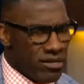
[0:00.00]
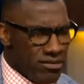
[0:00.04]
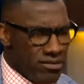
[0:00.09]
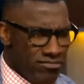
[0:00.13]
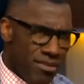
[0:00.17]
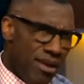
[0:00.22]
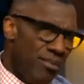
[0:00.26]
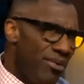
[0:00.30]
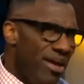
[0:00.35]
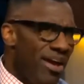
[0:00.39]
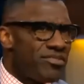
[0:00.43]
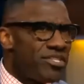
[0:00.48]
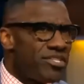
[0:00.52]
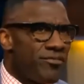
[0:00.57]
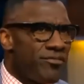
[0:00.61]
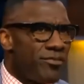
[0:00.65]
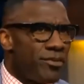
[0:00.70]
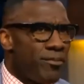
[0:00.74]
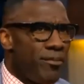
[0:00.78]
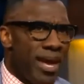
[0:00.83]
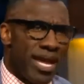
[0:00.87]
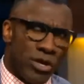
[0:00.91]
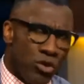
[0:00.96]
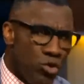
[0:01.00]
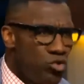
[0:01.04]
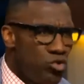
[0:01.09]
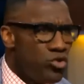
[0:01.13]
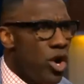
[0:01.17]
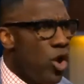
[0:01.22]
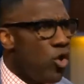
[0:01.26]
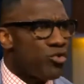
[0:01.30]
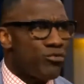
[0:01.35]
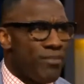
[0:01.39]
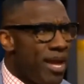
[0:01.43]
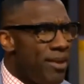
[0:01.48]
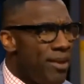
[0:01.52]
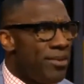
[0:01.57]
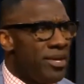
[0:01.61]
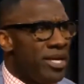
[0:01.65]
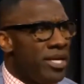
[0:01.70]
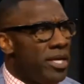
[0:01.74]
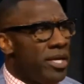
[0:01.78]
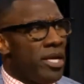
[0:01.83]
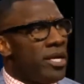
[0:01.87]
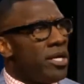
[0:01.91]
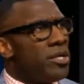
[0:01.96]
Maybe we have a different debate. Who knows? Maybe yeah.
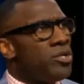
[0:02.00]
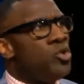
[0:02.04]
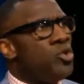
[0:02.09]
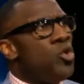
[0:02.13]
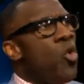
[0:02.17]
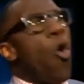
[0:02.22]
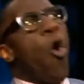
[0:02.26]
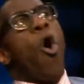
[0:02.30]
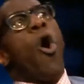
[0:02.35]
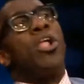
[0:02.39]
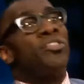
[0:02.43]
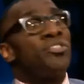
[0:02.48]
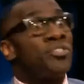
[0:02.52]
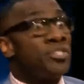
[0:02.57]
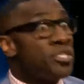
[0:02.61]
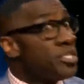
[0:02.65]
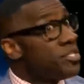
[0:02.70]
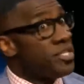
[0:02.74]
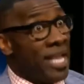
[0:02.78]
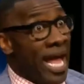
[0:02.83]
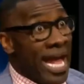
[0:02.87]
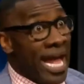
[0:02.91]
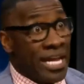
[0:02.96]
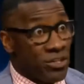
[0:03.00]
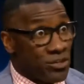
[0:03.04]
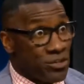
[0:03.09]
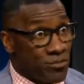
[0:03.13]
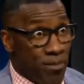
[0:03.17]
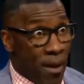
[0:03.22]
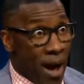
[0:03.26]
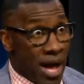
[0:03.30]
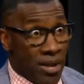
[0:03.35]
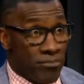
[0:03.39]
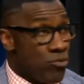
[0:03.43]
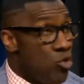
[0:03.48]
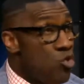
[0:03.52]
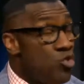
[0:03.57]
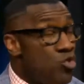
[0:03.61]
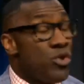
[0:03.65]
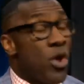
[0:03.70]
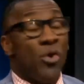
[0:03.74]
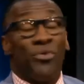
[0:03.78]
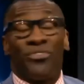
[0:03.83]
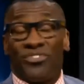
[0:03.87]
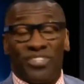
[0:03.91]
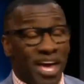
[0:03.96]
New Orleans is an eight spot. Who
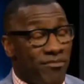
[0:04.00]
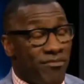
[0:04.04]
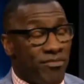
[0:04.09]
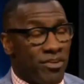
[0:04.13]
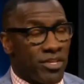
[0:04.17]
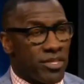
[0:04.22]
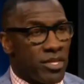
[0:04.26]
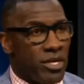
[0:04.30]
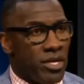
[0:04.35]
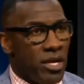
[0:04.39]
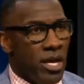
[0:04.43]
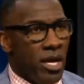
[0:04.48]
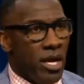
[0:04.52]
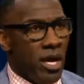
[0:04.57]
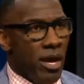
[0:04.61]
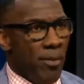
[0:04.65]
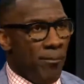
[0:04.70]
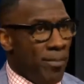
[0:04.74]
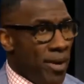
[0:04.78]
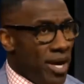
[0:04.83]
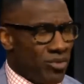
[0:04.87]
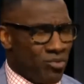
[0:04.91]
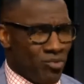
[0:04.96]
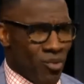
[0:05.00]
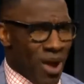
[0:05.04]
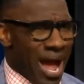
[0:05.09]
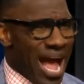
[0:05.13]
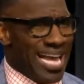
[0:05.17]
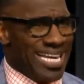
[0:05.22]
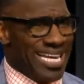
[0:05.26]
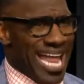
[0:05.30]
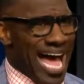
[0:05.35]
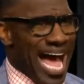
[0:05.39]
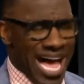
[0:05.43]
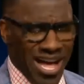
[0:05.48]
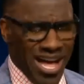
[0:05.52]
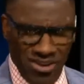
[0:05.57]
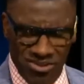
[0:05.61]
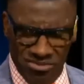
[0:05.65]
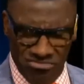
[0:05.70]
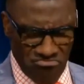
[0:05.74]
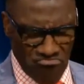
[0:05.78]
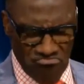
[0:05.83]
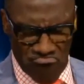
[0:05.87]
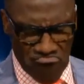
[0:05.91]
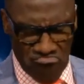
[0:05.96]
knows seventh? But right now,
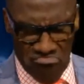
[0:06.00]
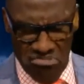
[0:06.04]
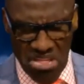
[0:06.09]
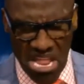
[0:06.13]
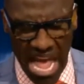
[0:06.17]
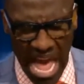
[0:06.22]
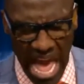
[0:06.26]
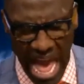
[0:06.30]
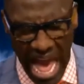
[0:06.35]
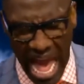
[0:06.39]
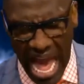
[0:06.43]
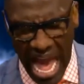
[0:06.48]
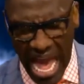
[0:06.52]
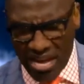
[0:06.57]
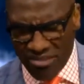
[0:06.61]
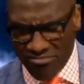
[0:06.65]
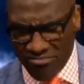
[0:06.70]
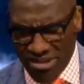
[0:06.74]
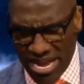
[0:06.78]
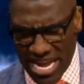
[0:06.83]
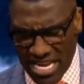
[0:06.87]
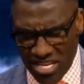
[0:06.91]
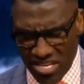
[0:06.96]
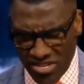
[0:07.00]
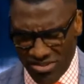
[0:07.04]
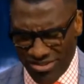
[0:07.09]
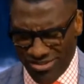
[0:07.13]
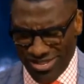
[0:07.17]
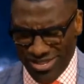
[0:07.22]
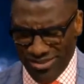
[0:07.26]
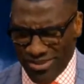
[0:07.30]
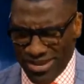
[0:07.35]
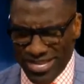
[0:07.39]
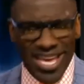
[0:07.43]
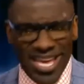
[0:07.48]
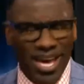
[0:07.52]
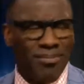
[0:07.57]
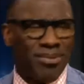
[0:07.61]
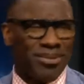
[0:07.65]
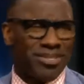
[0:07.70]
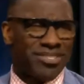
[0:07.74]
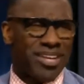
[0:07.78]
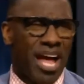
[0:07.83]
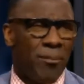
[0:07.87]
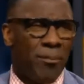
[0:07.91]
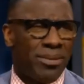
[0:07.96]
yeah, man, you, you, but yeah, but
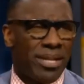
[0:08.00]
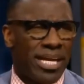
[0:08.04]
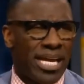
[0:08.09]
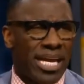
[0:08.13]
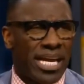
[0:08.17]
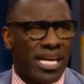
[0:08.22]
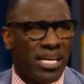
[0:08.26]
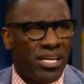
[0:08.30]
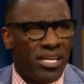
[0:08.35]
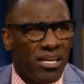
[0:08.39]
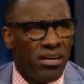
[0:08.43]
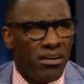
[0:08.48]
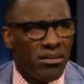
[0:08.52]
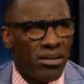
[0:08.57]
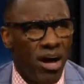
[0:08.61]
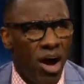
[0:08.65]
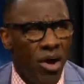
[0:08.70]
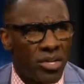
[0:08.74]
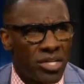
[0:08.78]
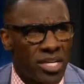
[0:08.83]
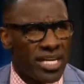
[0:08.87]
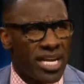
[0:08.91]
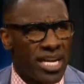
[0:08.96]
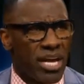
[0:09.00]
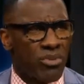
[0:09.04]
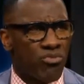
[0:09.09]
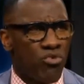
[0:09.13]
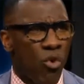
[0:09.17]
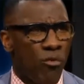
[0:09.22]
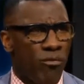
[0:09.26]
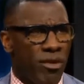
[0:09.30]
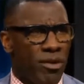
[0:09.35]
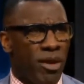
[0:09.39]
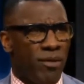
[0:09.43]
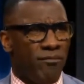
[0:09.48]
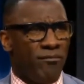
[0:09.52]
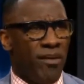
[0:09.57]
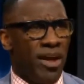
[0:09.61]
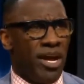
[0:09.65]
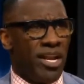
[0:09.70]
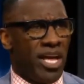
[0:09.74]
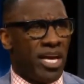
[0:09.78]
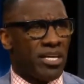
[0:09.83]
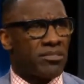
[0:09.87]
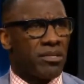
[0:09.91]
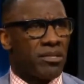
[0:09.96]
stop playing. Mm. Don't take that trophy up there,
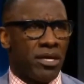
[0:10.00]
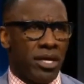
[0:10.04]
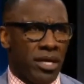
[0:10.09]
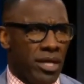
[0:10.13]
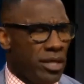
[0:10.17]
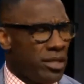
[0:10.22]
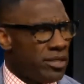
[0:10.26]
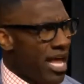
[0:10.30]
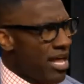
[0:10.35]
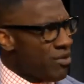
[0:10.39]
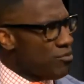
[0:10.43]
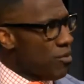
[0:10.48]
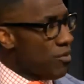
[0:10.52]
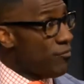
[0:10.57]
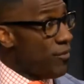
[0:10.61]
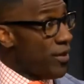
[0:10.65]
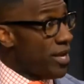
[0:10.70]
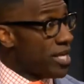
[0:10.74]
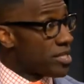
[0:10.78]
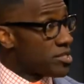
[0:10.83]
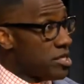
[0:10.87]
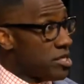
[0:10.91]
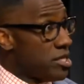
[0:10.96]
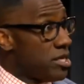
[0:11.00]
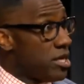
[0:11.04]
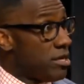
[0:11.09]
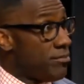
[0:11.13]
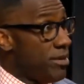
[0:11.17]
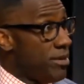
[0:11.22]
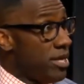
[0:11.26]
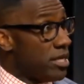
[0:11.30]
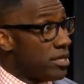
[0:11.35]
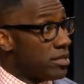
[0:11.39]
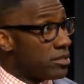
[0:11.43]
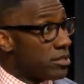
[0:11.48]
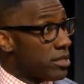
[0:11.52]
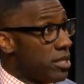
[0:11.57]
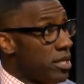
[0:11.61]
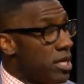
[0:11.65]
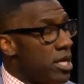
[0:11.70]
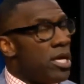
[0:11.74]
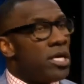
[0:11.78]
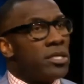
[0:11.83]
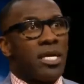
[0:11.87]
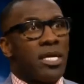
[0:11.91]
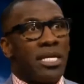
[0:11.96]
FedEx. Mm. That's what FedEx Hub is.
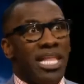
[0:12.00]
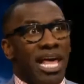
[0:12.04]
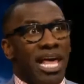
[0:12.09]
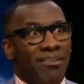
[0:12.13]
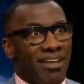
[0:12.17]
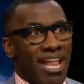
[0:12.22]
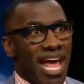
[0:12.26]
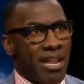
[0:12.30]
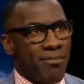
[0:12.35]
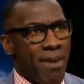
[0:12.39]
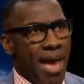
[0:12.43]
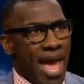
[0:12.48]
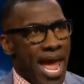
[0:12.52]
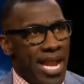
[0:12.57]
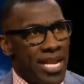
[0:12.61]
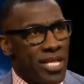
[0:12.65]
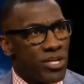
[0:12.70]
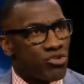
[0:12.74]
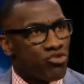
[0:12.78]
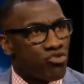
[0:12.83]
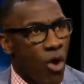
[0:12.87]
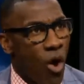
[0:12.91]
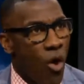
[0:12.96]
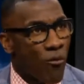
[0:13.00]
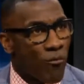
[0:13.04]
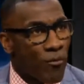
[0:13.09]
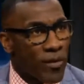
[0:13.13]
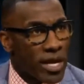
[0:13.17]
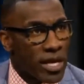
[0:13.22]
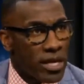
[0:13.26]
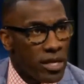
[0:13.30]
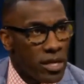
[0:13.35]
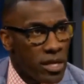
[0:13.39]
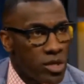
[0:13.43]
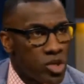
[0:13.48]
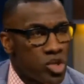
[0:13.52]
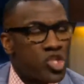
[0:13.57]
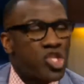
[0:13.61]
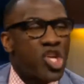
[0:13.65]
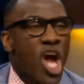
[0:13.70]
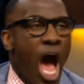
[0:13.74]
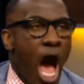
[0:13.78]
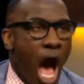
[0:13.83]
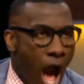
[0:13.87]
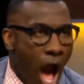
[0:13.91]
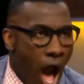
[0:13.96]
Deliver that man his trophy. Mm.
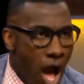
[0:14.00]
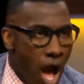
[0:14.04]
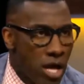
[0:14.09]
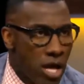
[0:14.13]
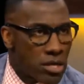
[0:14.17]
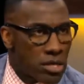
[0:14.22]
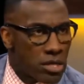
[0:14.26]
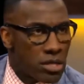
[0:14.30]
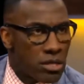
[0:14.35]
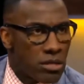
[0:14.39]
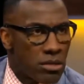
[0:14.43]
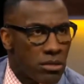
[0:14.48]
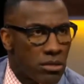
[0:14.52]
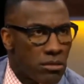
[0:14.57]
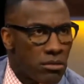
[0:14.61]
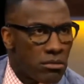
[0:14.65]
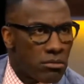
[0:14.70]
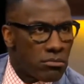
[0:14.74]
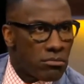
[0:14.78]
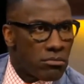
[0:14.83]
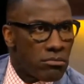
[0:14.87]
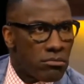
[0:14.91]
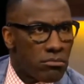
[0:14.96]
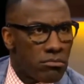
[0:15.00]
Ja. Mm.